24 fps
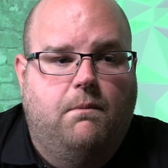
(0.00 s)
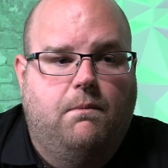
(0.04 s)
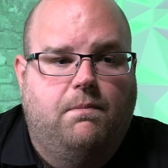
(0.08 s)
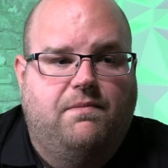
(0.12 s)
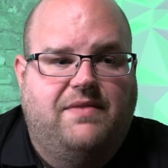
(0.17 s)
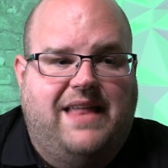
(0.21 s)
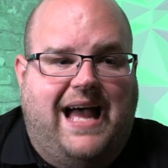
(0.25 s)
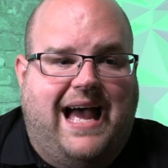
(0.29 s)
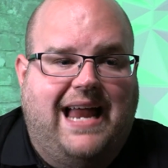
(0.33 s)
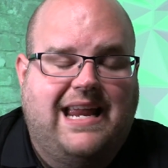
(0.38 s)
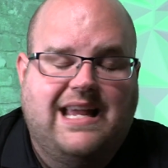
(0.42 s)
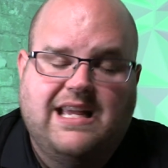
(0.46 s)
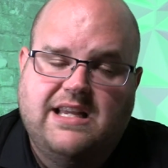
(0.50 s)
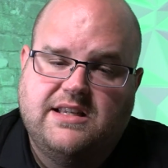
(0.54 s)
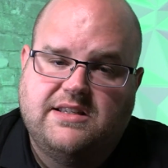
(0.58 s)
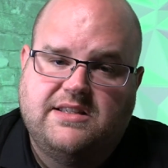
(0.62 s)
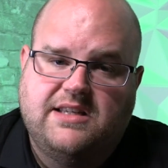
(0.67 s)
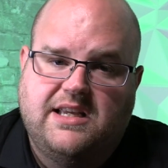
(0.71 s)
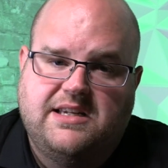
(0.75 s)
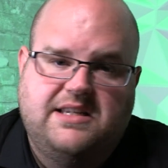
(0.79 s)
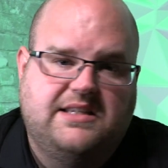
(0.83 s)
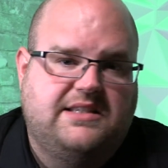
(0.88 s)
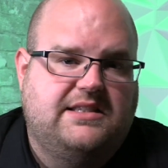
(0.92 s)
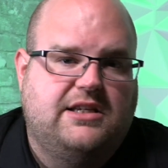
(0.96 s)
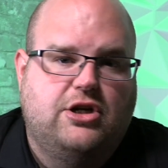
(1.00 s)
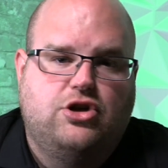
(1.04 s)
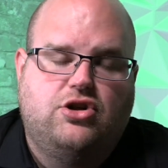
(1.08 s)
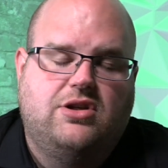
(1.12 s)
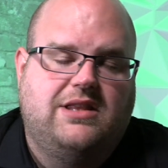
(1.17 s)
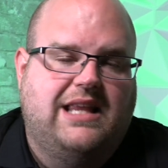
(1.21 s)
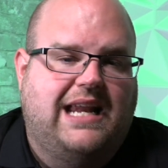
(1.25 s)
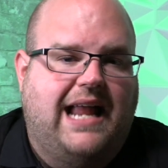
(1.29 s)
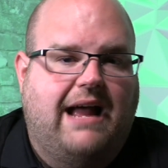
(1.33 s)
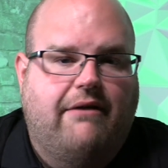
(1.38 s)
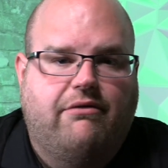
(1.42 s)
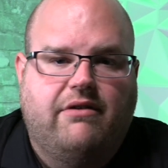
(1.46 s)
That is a
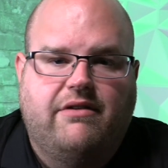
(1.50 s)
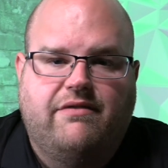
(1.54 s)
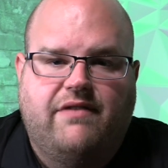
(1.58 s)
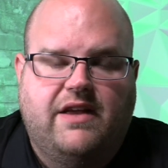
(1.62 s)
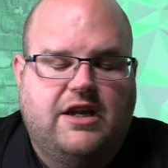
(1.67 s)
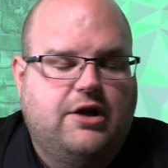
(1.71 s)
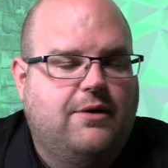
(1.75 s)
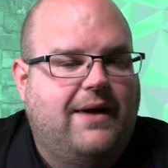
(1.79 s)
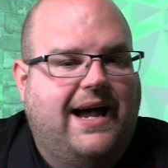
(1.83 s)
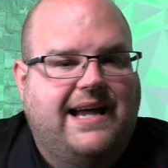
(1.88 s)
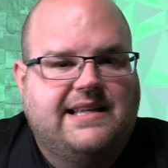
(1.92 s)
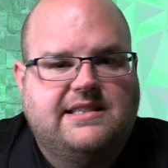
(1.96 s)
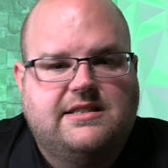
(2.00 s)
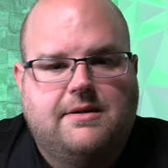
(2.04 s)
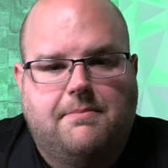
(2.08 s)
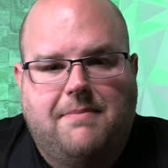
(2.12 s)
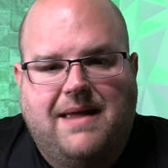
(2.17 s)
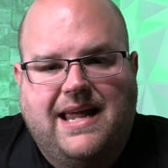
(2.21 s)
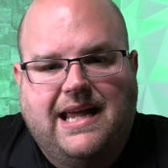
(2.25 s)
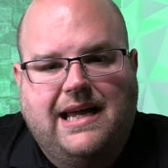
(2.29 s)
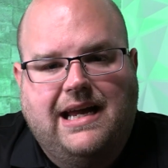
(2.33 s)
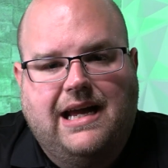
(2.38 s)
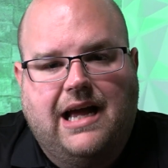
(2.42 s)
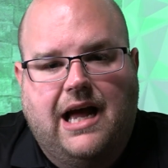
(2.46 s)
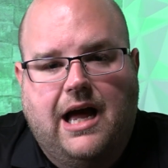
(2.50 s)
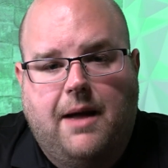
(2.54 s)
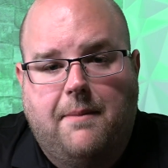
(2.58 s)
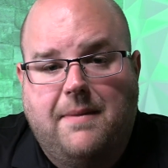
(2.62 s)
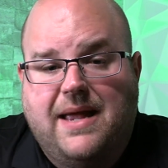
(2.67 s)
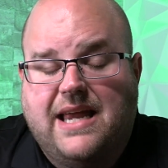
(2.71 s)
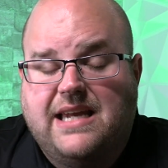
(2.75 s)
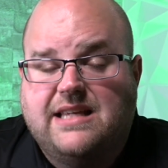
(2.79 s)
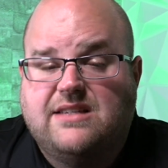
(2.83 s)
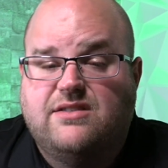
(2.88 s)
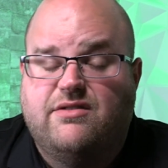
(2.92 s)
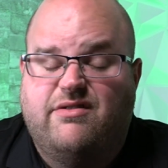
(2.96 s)
decision that every venue has to make.
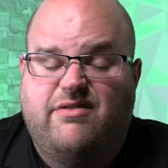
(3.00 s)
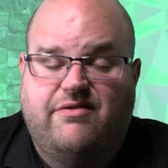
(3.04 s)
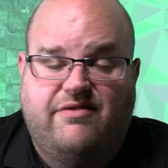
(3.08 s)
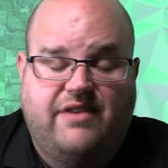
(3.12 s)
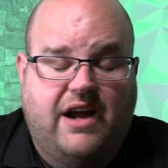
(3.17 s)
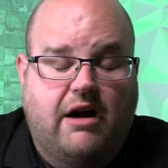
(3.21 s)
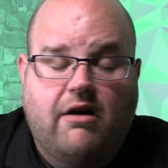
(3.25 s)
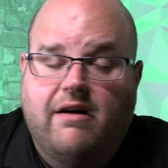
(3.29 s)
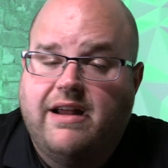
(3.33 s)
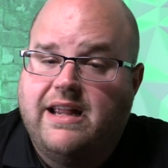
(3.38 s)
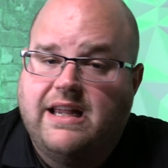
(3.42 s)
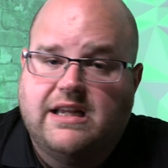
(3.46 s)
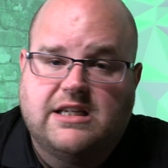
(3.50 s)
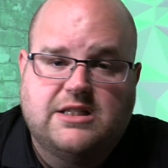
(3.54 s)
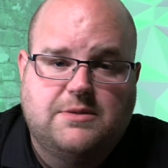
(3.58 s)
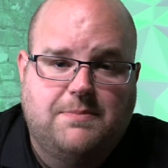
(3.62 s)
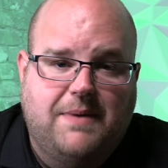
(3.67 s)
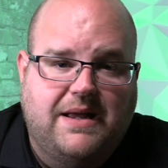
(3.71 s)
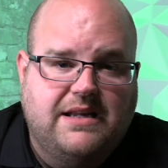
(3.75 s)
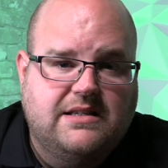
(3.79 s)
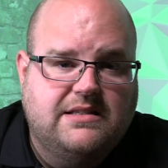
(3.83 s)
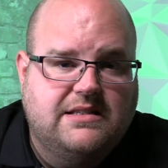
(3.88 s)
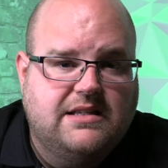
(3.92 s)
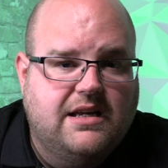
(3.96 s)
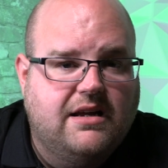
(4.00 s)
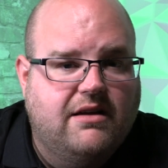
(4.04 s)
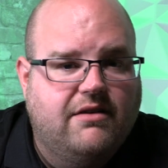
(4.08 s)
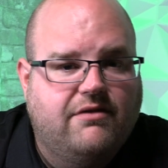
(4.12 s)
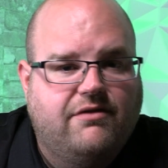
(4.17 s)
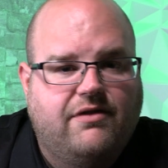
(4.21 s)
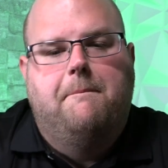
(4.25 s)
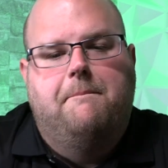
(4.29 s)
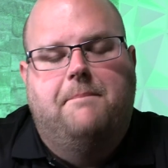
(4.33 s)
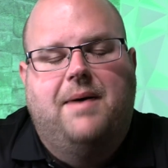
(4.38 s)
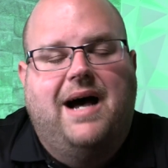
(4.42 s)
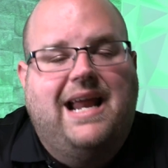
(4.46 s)
It is very
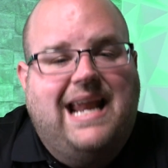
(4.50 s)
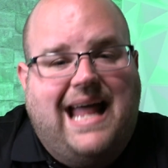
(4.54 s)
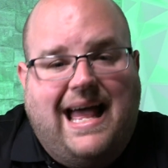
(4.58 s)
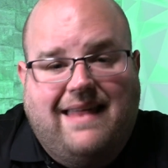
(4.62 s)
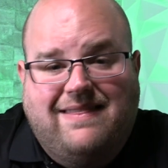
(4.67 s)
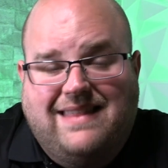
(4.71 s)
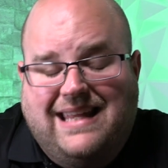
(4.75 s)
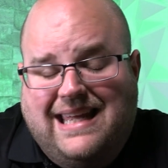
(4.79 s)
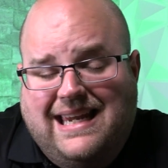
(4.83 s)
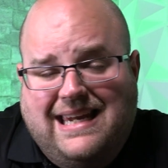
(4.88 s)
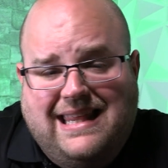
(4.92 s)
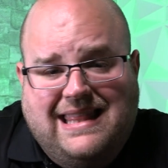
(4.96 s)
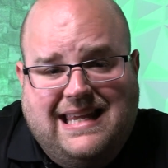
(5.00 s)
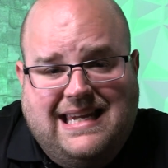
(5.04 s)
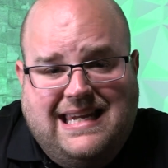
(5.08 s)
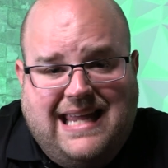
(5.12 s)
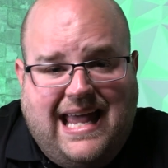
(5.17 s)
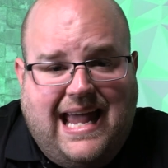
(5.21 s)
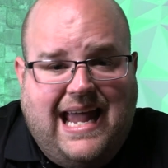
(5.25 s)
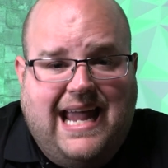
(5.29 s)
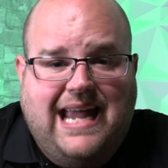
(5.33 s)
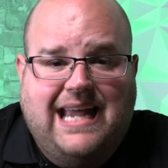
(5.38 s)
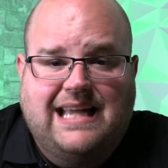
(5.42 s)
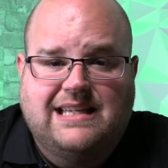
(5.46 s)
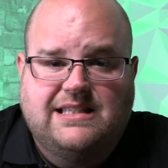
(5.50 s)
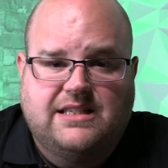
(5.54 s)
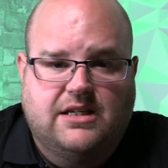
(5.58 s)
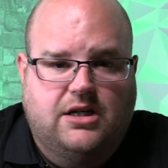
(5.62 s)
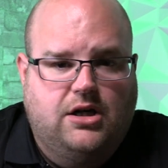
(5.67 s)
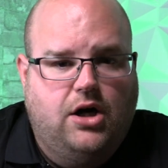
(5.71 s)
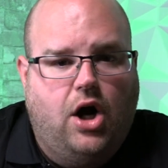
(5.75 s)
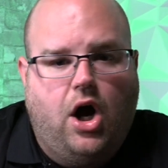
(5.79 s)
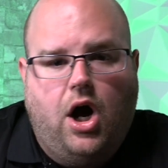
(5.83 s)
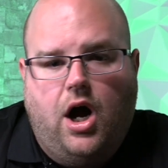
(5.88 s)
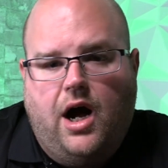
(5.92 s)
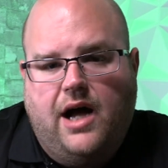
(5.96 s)
expensive, but at the end of the day, it's a
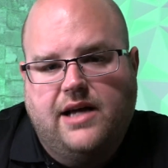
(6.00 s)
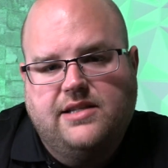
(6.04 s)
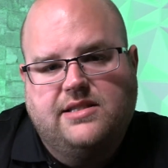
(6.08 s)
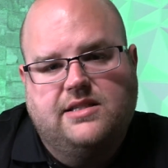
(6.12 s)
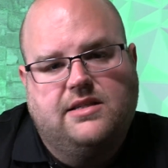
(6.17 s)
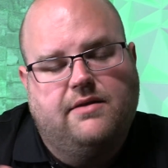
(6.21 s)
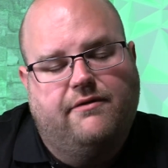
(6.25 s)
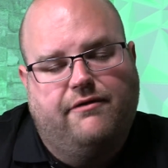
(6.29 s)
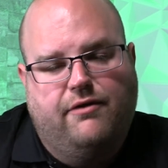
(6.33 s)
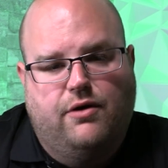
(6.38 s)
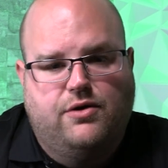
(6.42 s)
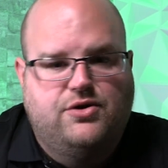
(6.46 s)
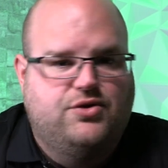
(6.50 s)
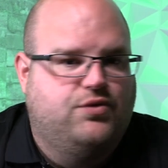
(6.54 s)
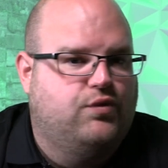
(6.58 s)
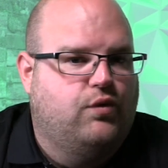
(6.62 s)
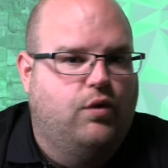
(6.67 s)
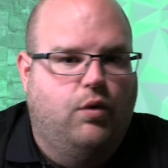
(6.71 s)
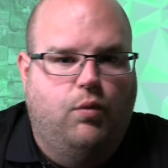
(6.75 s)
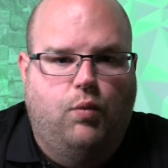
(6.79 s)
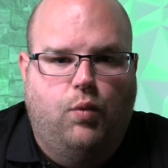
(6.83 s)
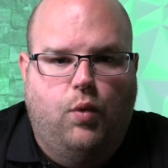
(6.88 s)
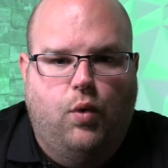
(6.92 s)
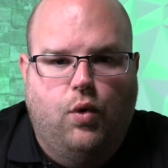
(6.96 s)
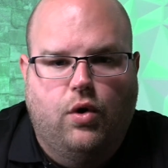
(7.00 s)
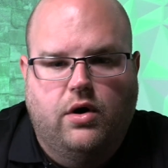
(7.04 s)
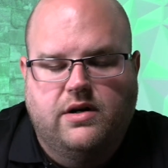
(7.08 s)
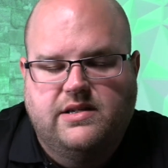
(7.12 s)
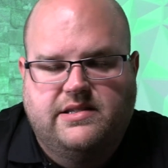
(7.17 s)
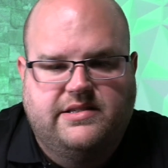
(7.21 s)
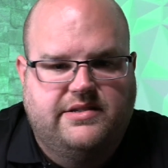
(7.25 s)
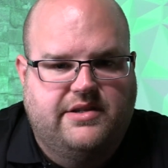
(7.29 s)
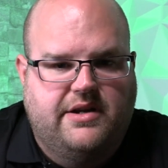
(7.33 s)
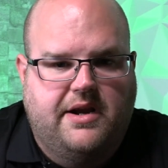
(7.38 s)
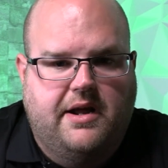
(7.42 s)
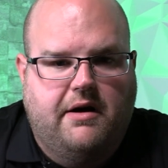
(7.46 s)
cost versus reward
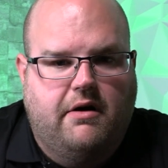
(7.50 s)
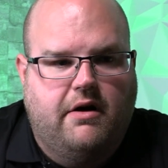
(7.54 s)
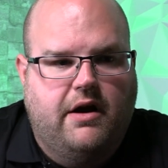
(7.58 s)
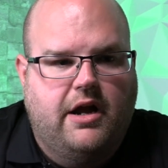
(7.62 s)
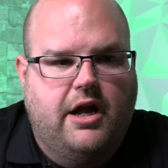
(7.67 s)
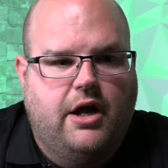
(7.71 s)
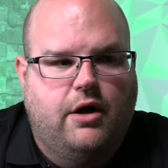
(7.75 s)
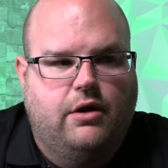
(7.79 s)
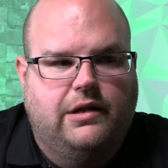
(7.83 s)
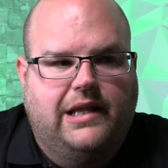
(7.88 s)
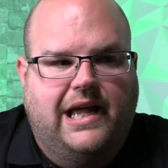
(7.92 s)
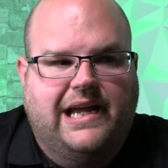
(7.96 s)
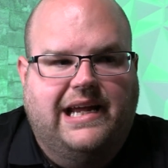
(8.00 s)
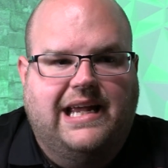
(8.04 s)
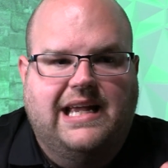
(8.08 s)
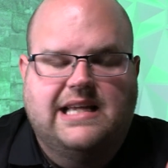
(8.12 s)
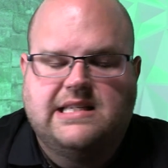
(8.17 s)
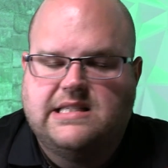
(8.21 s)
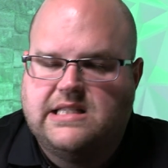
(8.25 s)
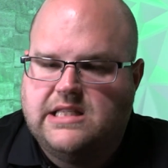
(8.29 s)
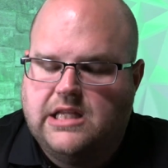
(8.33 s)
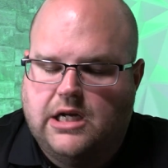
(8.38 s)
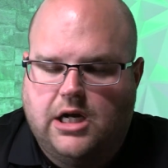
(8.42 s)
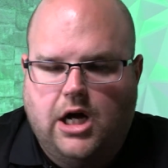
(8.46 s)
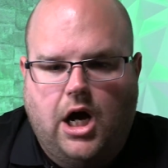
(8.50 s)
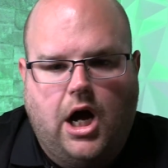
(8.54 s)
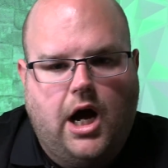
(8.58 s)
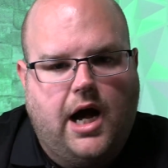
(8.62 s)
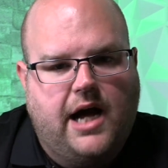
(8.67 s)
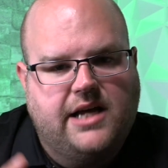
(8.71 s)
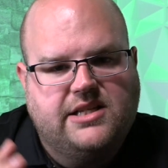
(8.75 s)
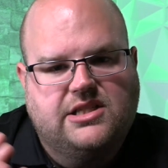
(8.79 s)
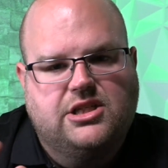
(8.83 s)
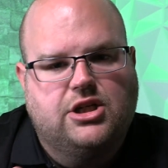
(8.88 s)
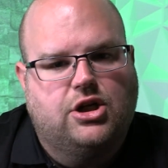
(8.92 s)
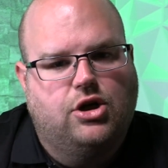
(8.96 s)
scenario. Like, is the
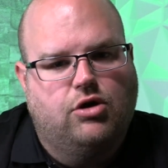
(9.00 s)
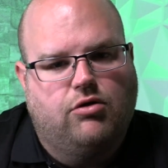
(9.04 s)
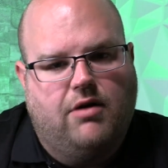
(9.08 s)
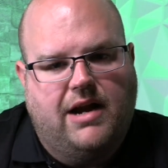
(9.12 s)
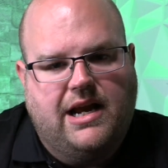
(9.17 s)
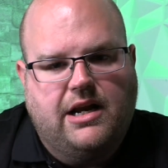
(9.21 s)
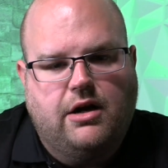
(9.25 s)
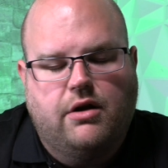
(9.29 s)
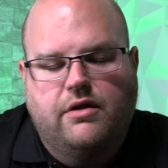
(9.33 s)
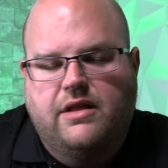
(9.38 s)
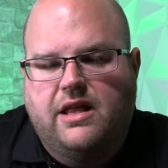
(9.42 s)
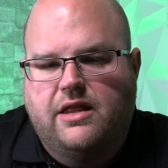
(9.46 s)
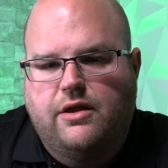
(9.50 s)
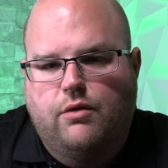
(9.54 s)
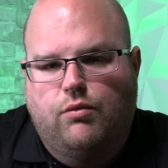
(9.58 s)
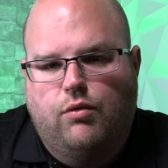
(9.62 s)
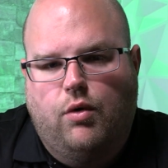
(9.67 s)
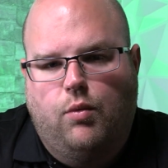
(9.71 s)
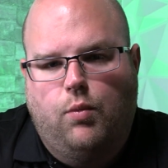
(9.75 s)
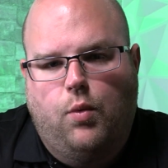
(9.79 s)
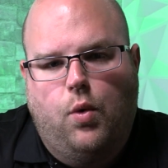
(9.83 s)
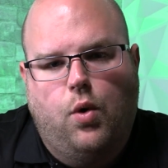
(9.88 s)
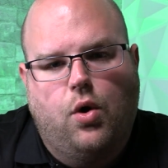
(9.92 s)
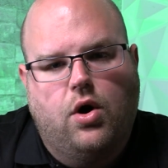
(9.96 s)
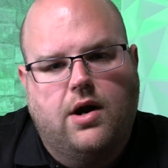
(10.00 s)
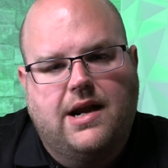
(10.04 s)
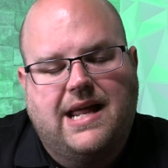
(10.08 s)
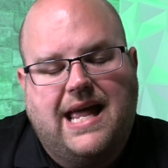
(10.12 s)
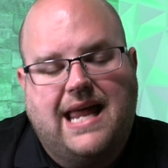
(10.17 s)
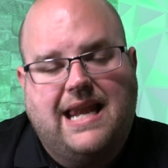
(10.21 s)
cost greater than the reward?